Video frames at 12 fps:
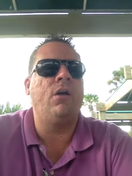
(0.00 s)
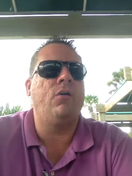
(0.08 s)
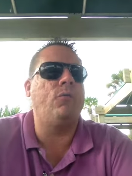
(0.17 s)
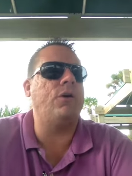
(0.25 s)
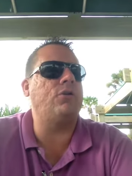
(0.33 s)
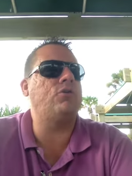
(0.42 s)

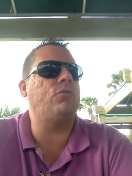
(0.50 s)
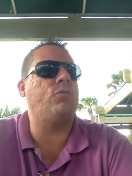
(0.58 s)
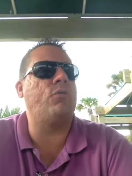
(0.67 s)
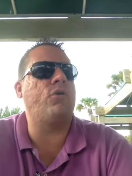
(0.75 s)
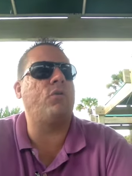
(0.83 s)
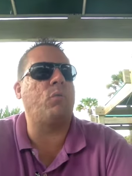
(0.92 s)
which,
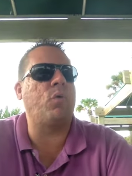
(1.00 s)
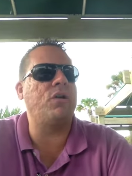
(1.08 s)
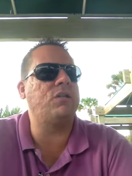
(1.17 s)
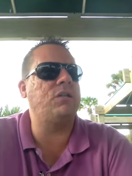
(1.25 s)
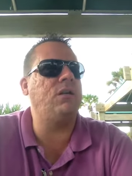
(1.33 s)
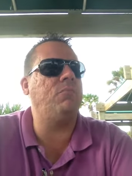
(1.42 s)
word of
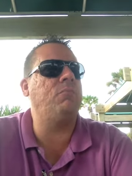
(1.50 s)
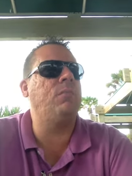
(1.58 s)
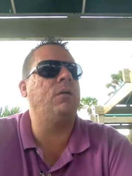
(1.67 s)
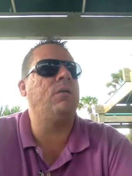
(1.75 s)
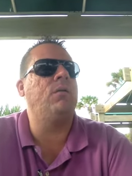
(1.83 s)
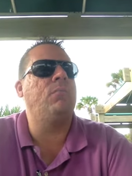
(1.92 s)
wisdom,
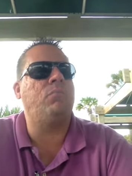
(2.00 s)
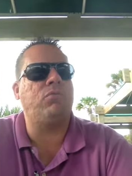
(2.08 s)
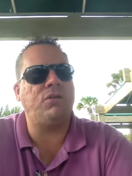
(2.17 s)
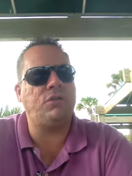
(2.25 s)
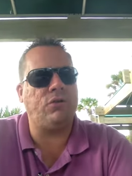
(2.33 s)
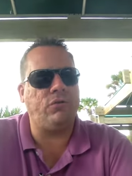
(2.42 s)

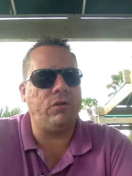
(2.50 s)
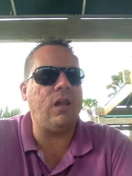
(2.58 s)
please don't